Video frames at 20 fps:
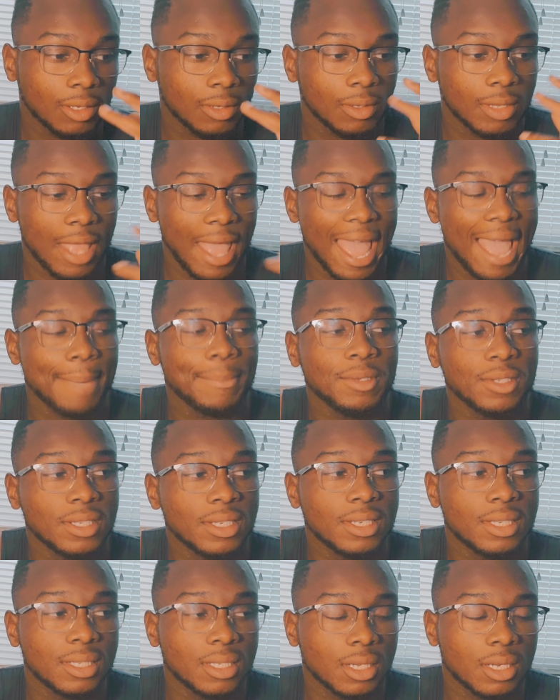
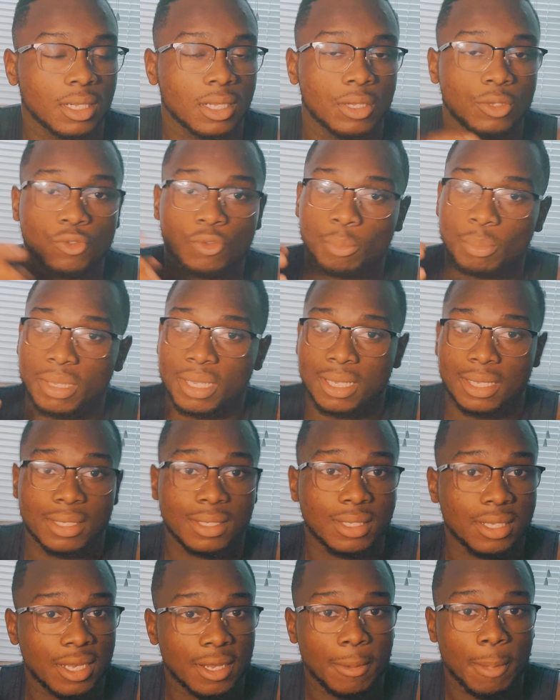Happiness comes from being
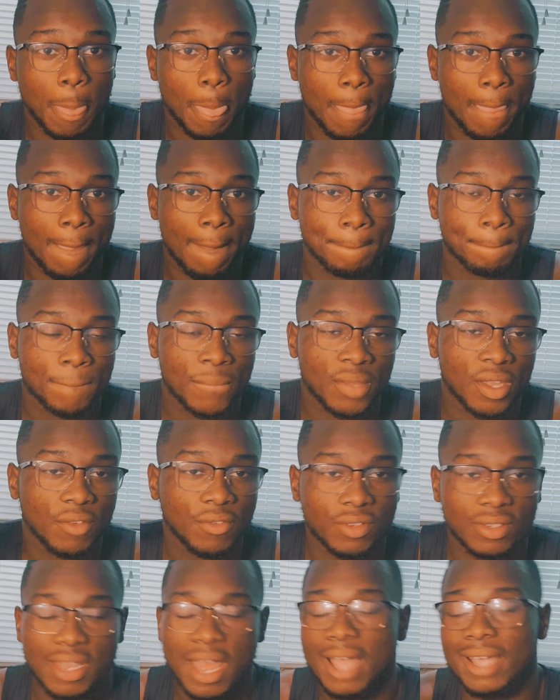content. If
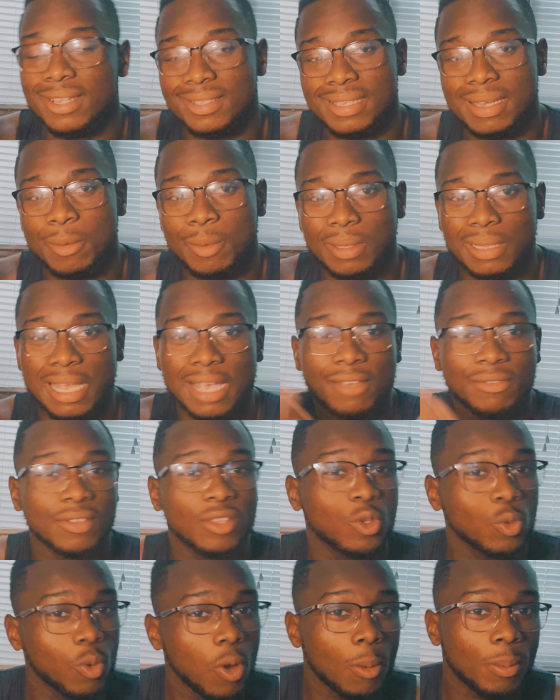you're not content with life,
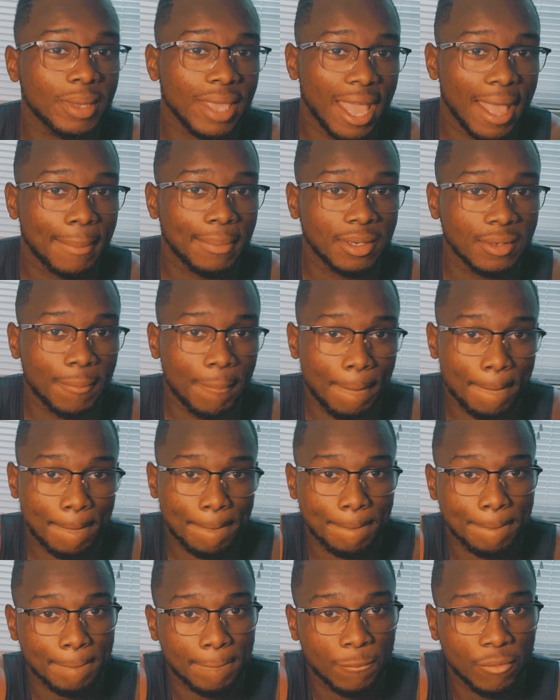then you won't be happy,
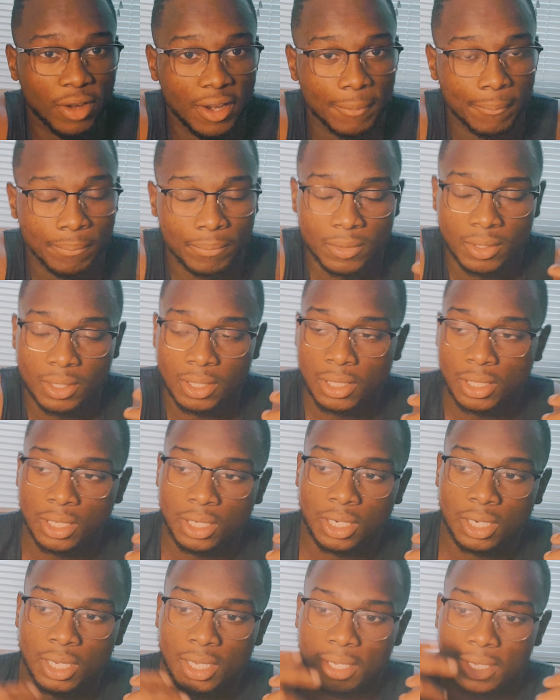right?
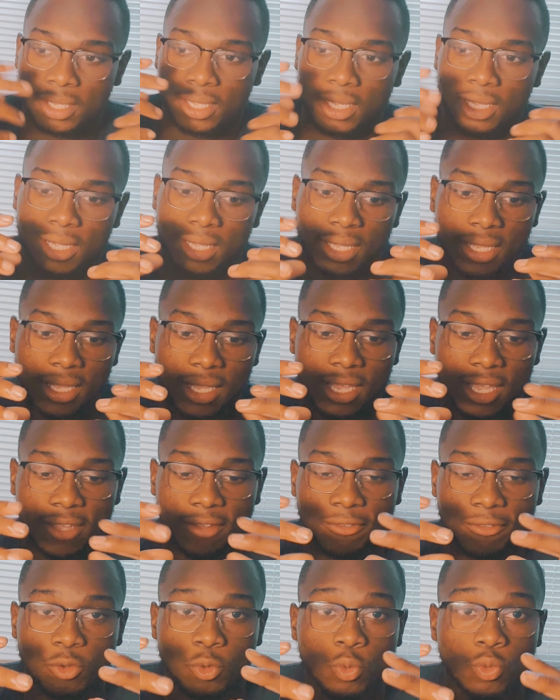
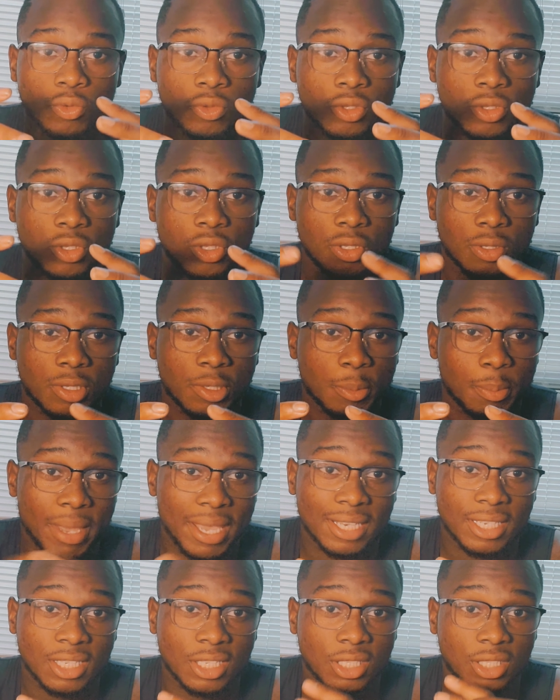If you
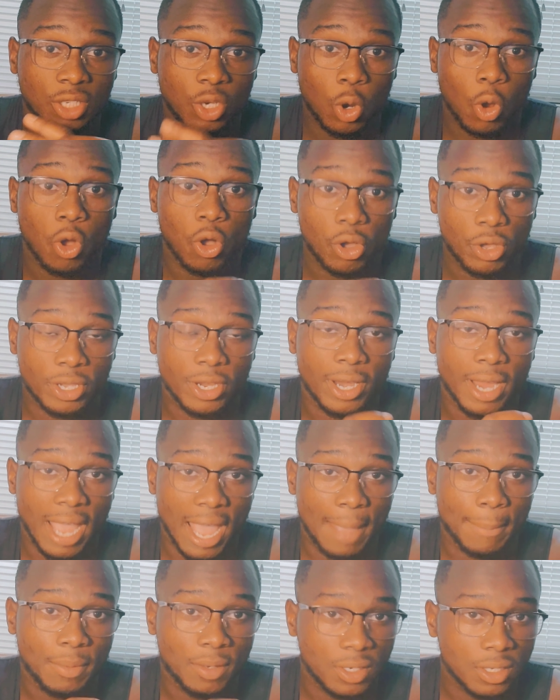base all your
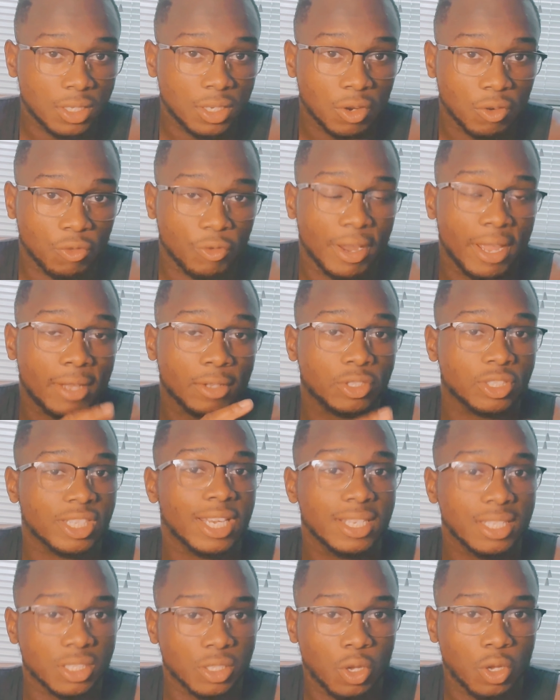happiness around
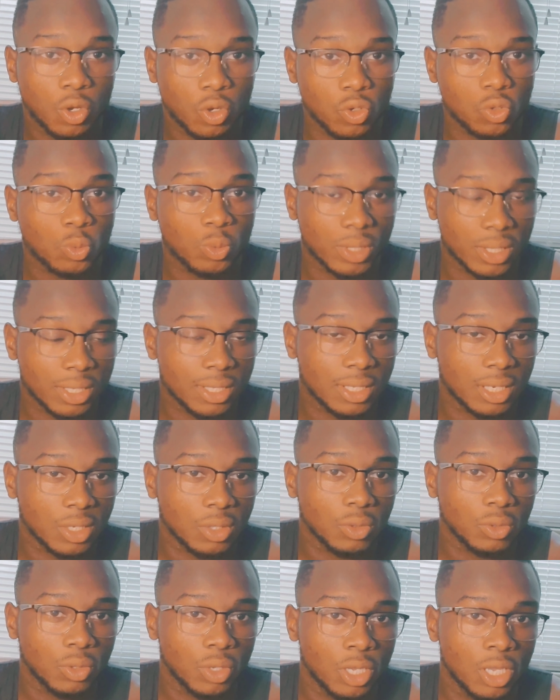chasing hoes when you're
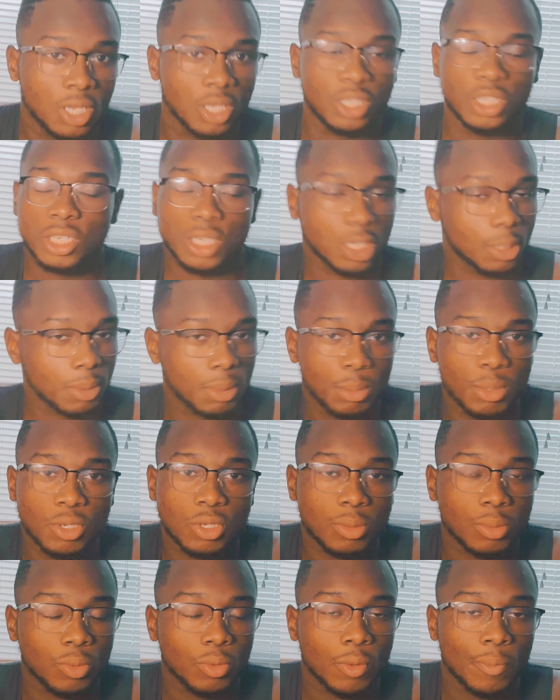single, you're gonna be
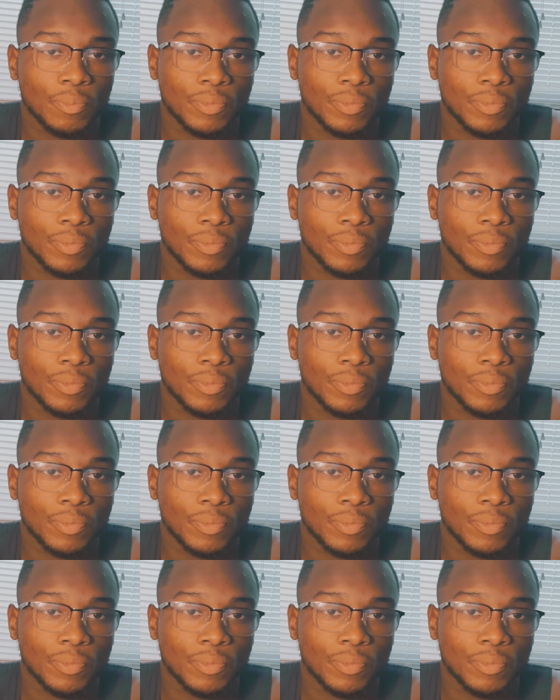miserable.